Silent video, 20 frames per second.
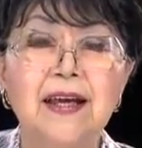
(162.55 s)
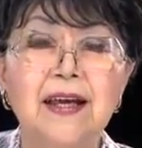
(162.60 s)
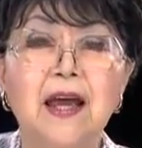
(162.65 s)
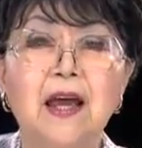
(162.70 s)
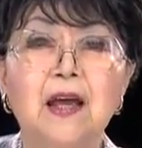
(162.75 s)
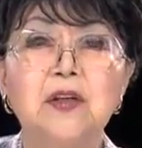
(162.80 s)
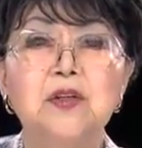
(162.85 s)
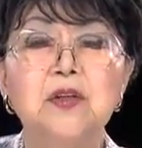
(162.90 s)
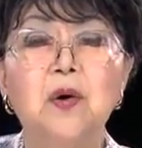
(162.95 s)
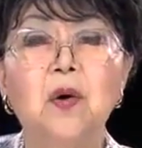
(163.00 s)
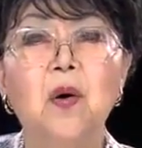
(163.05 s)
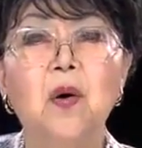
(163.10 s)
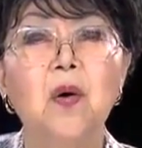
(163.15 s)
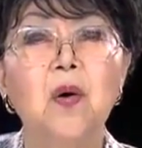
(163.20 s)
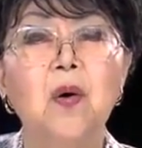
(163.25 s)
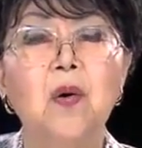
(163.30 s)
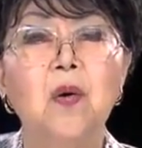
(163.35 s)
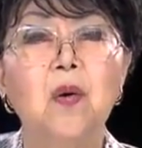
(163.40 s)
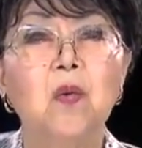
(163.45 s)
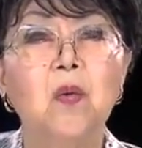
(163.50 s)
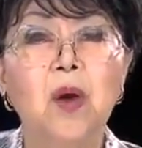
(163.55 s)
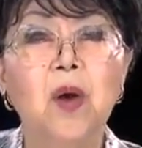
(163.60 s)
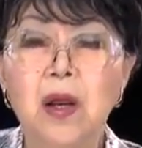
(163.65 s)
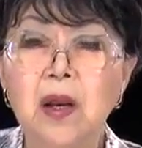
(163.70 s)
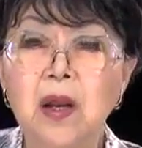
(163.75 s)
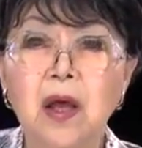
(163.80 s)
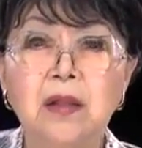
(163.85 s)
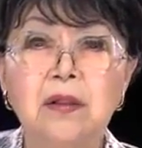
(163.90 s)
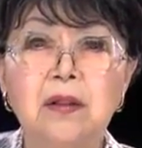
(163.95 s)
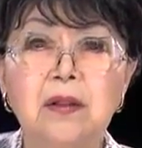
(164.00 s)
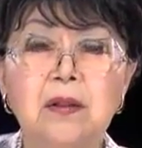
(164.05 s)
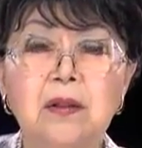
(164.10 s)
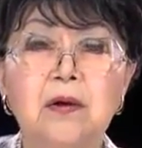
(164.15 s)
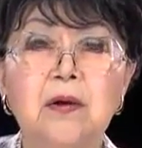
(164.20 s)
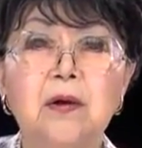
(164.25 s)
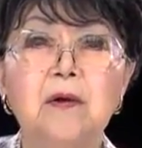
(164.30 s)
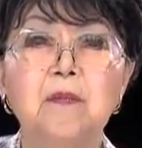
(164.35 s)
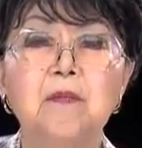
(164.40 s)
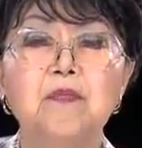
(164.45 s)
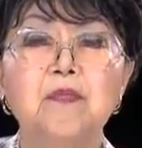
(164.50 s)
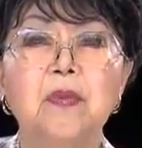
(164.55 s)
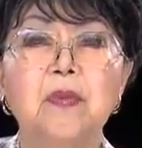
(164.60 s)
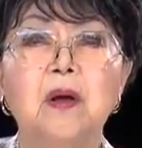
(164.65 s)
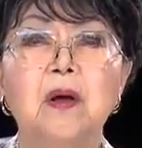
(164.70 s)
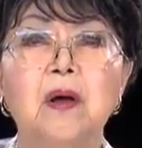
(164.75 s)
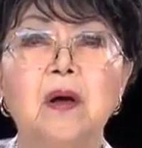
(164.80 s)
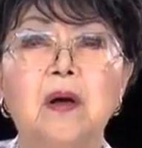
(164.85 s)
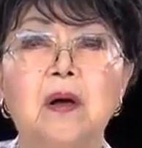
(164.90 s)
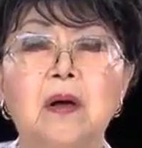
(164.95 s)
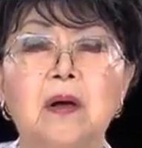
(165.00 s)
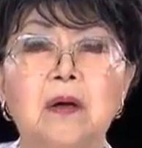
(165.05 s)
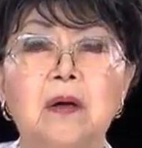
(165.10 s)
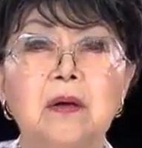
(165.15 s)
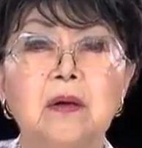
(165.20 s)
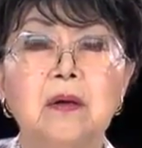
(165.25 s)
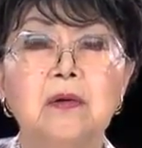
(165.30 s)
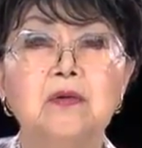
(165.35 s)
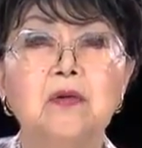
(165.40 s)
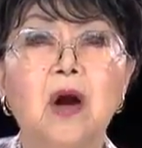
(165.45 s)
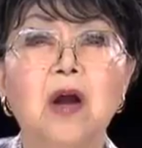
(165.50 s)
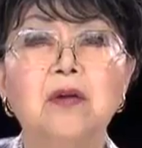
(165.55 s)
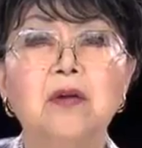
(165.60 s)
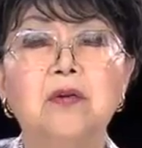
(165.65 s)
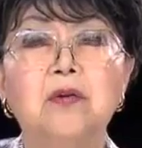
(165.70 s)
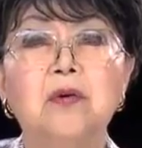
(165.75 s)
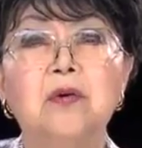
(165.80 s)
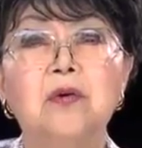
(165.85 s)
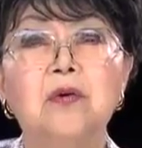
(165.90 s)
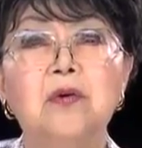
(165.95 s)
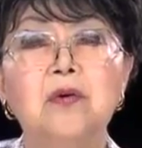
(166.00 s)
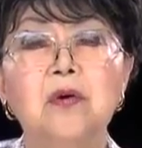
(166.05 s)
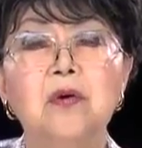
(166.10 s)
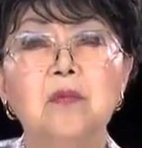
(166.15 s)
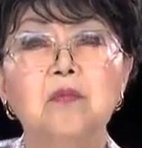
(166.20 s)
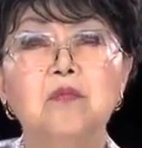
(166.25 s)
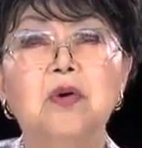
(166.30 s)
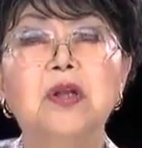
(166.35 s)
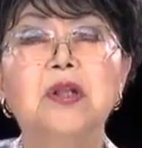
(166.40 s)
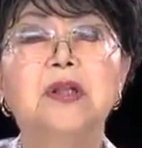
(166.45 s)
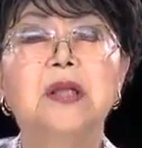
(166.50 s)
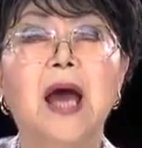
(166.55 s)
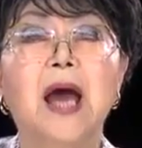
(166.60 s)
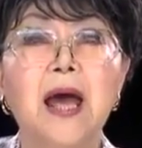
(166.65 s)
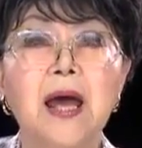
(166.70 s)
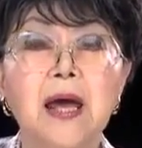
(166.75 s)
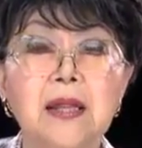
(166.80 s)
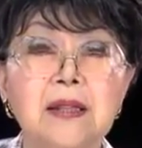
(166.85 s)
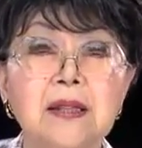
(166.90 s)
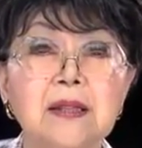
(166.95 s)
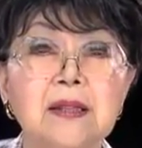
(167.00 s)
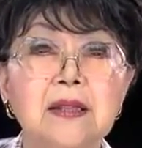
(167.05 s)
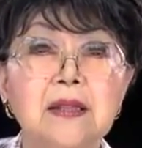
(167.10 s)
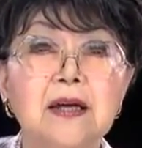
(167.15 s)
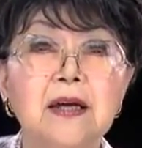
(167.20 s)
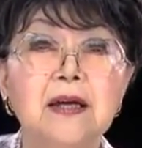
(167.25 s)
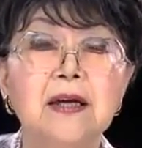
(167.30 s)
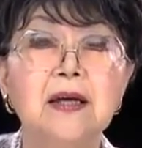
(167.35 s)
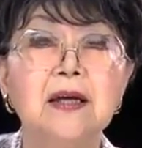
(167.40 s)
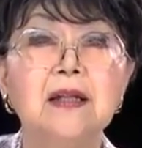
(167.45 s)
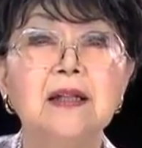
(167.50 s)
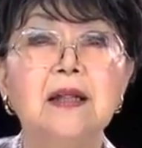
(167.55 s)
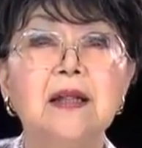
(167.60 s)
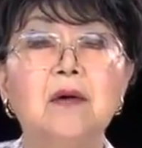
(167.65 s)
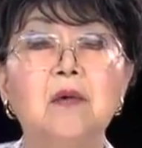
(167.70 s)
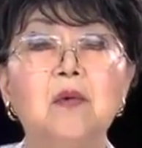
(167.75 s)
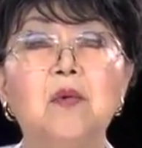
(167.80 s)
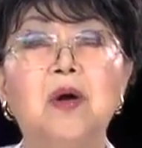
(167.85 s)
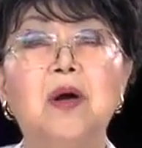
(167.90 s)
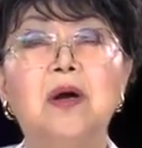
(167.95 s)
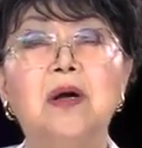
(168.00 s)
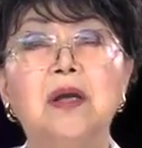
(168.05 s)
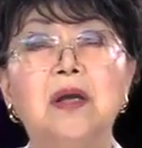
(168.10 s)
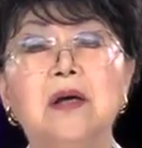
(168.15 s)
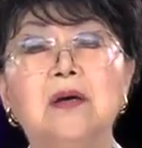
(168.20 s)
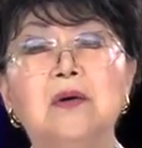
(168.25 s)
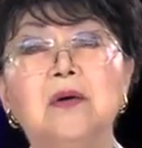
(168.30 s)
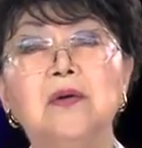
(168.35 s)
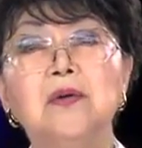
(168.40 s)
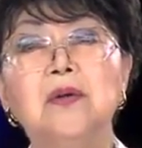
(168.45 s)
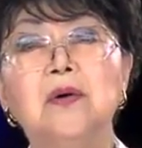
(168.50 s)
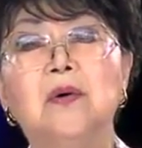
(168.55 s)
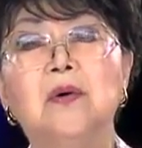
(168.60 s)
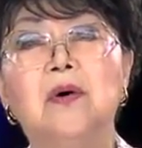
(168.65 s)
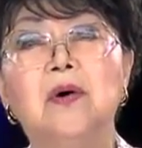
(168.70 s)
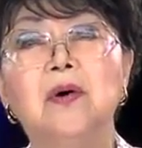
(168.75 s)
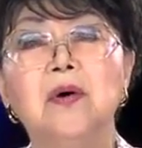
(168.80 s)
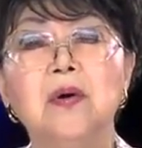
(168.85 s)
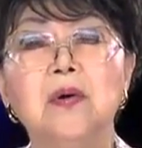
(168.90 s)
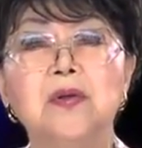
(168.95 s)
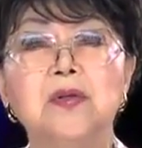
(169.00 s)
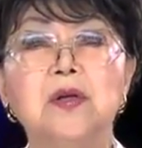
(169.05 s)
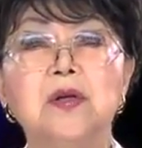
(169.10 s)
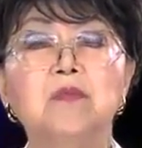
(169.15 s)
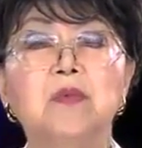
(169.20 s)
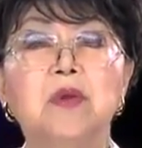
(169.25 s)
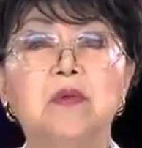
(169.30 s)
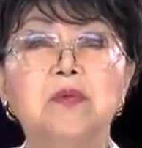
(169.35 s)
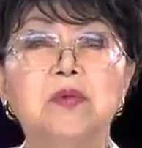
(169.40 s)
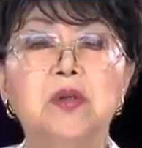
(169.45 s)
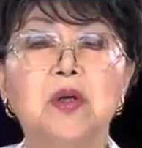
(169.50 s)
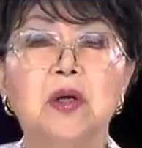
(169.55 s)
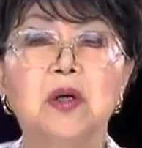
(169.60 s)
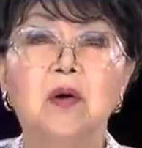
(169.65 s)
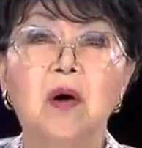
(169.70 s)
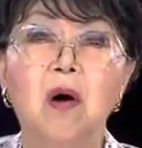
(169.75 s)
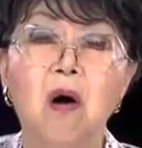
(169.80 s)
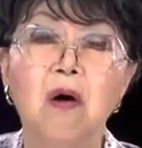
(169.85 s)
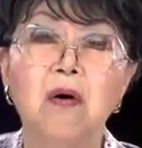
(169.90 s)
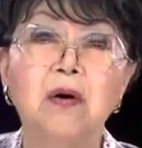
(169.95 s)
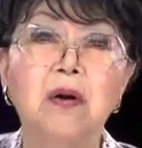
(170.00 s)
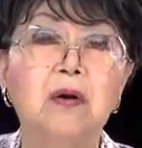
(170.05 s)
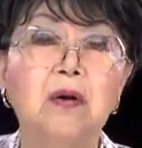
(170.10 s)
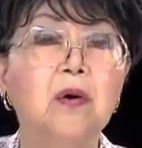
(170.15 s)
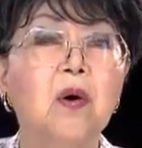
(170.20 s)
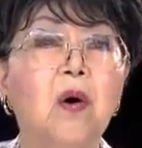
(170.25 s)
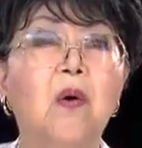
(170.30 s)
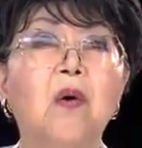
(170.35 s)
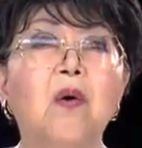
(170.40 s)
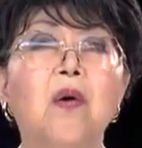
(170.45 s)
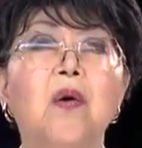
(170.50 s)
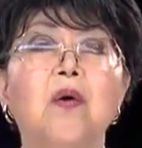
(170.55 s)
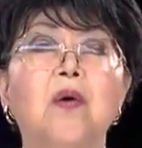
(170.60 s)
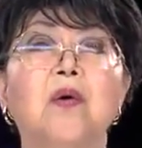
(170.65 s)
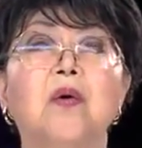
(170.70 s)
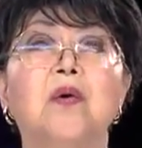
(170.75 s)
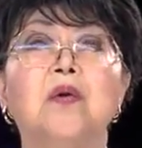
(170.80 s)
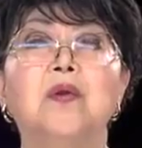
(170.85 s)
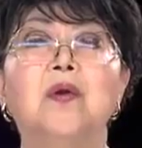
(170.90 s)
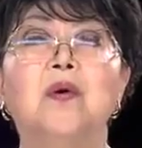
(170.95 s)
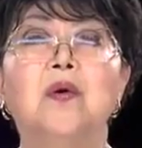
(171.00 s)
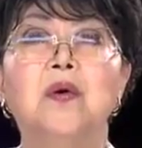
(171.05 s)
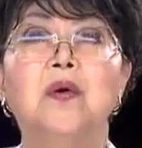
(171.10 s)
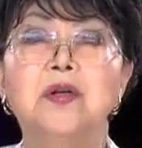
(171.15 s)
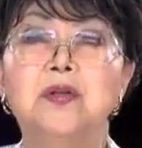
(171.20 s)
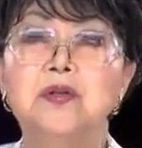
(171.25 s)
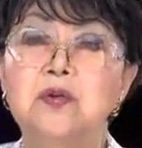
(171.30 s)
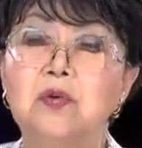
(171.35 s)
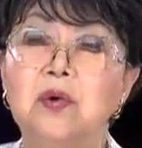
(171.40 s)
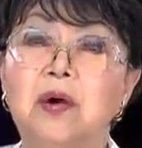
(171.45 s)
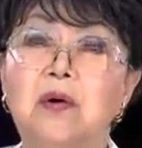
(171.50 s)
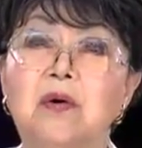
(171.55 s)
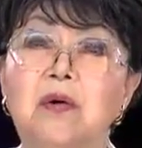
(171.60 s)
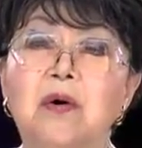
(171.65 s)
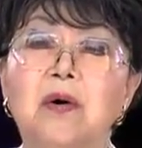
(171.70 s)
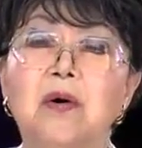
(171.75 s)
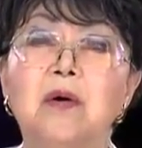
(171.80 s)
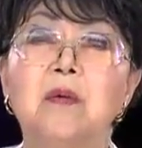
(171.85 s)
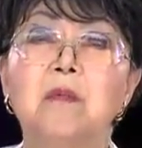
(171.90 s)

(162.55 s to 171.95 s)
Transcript: And so we're not uh, uh, trying to pretend that we are healed or symptoms are gone. No, no, it's real.